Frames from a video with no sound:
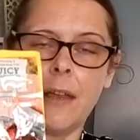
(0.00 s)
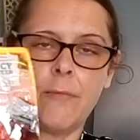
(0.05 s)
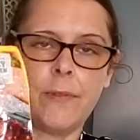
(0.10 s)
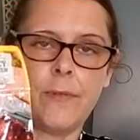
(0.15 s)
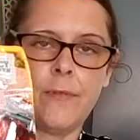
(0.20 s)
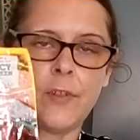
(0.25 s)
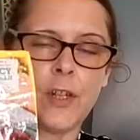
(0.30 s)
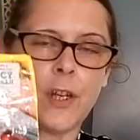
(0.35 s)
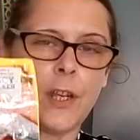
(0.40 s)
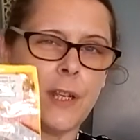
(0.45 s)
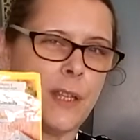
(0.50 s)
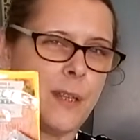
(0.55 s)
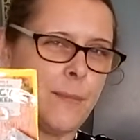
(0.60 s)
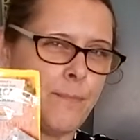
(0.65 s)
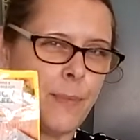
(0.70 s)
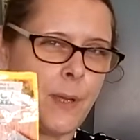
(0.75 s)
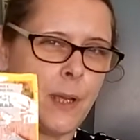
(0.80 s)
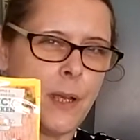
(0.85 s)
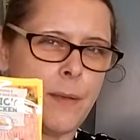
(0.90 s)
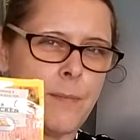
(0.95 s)
We've tried the
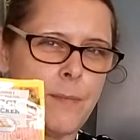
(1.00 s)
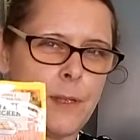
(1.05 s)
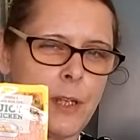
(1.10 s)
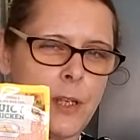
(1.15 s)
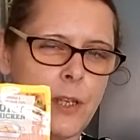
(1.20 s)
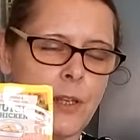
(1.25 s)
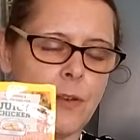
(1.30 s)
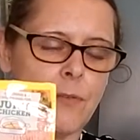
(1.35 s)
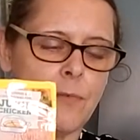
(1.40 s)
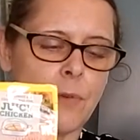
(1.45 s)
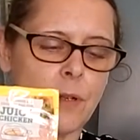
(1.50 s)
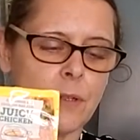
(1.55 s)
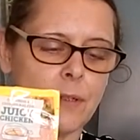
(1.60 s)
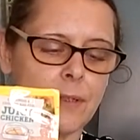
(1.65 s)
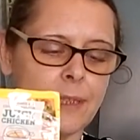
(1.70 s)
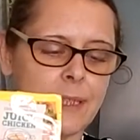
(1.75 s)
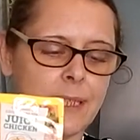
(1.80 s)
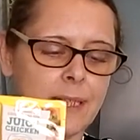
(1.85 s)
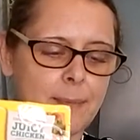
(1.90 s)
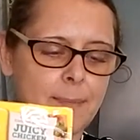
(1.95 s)
barbecue
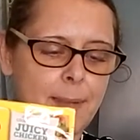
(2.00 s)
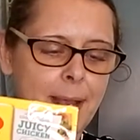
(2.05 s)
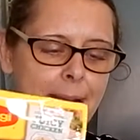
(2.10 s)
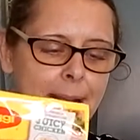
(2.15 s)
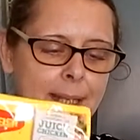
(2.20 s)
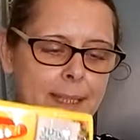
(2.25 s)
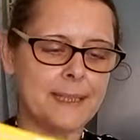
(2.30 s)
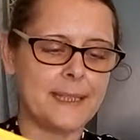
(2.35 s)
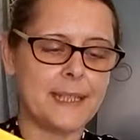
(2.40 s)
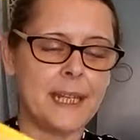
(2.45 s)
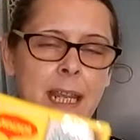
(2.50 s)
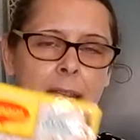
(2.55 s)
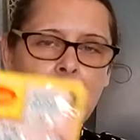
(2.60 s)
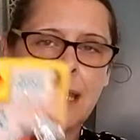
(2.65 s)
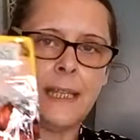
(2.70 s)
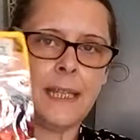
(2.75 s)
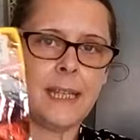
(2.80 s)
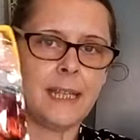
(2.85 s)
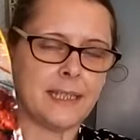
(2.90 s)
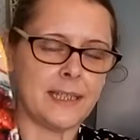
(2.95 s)
ones in the past.
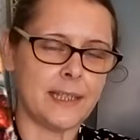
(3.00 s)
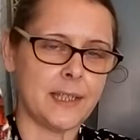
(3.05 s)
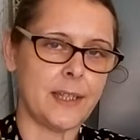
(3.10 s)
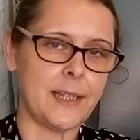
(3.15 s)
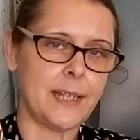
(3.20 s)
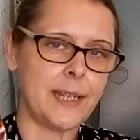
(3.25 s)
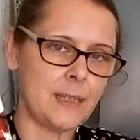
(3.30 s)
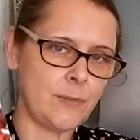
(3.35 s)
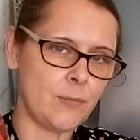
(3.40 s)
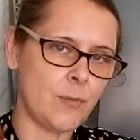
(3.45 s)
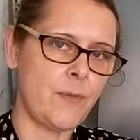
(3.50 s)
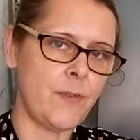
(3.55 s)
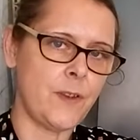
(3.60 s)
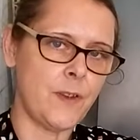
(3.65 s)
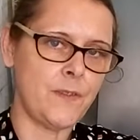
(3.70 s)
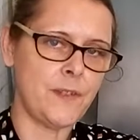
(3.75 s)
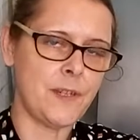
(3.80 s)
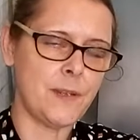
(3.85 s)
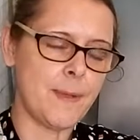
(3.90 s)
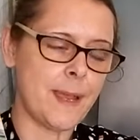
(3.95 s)
So these were
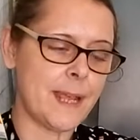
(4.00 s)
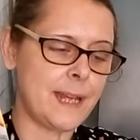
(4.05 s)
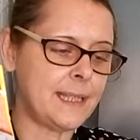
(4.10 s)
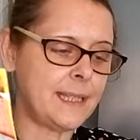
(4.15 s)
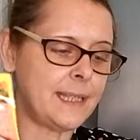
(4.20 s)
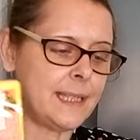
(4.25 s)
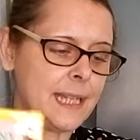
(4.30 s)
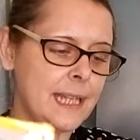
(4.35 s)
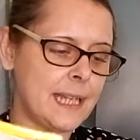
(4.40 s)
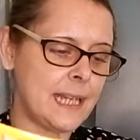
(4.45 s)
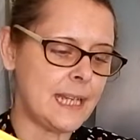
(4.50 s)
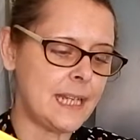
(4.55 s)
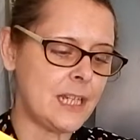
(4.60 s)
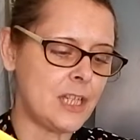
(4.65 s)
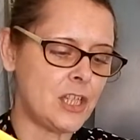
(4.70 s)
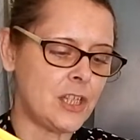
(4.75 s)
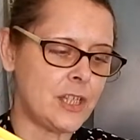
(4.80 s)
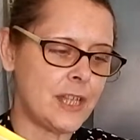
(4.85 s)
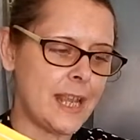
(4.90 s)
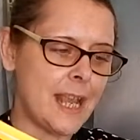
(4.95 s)
50p
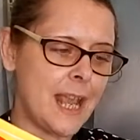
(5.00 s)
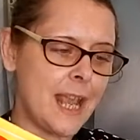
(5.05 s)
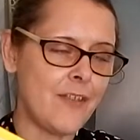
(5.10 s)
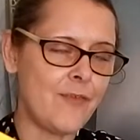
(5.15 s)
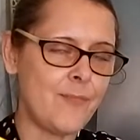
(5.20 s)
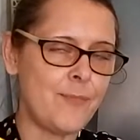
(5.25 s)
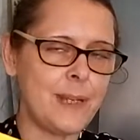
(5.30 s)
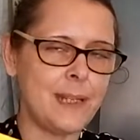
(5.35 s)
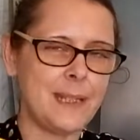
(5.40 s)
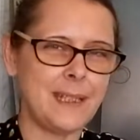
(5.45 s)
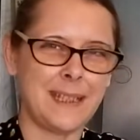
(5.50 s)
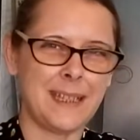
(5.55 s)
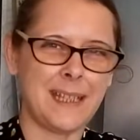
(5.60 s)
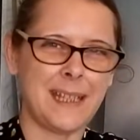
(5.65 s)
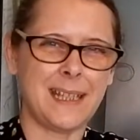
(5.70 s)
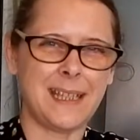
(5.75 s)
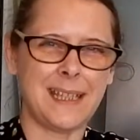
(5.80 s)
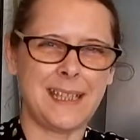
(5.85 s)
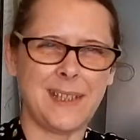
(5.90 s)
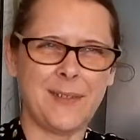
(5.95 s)
each. They have been
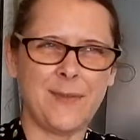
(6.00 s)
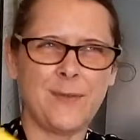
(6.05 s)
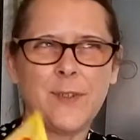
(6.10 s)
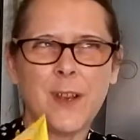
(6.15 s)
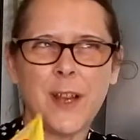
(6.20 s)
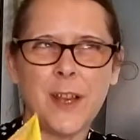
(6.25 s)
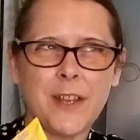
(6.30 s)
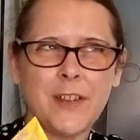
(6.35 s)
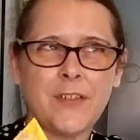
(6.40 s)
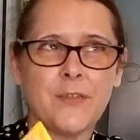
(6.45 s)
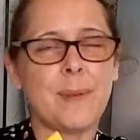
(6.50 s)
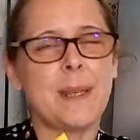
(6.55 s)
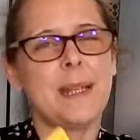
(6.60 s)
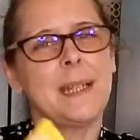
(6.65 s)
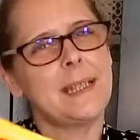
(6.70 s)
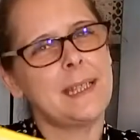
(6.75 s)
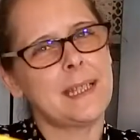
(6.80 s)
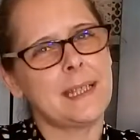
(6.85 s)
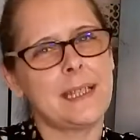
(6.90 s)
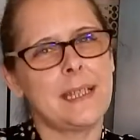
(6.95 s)
65p,
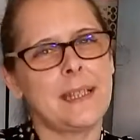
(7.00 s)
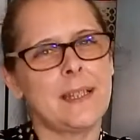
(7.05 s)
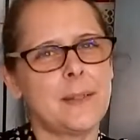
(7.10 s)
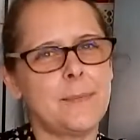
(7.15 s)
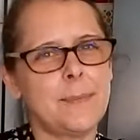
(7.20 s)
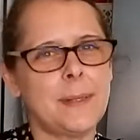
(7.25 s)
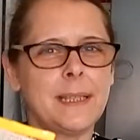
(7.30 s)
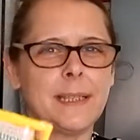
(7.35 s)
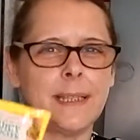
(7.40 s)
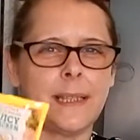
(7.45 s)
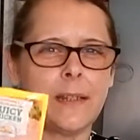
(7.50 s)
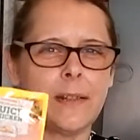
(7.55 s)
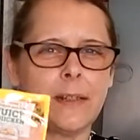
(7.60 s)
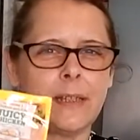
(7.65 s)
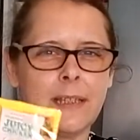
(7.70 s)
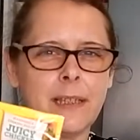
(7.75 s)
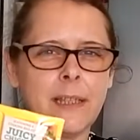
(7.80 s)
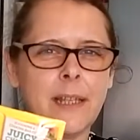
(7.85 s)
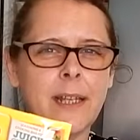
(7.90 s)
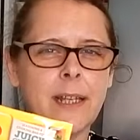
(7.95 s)
69p, so they're
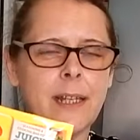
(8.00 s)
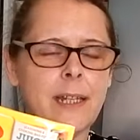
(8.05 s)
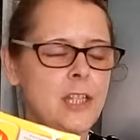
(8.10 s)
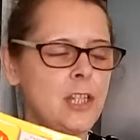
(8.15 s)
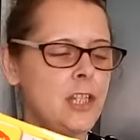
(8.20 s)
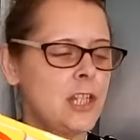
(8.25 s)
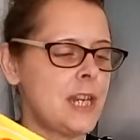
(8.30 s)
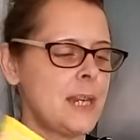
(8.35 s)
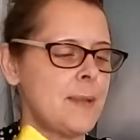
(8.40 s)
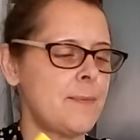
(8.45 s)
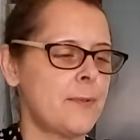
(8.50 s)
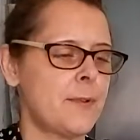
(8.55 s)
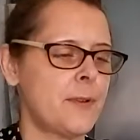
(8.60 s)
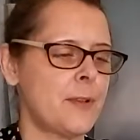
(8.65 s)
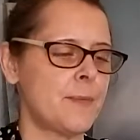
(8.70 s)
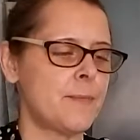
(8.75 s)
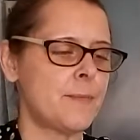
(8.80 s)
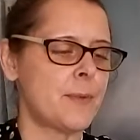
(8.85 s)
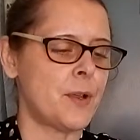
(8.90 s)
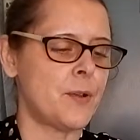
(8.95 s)
slightly cheaper at
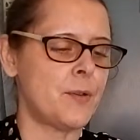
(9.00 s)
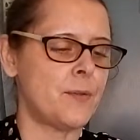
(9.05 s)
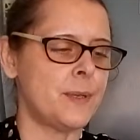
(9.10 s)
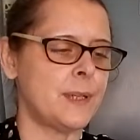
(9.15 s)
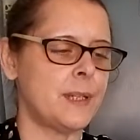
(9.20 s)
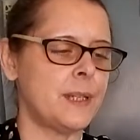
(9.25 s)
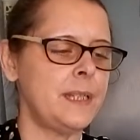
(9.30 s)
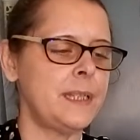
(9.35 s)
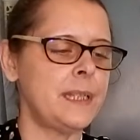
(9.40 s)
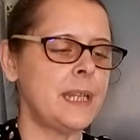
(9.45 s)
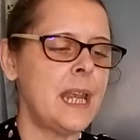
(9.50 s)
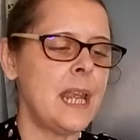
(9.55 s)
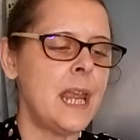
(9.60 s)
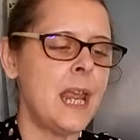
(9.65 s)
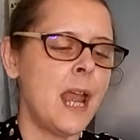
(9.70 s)
the moment.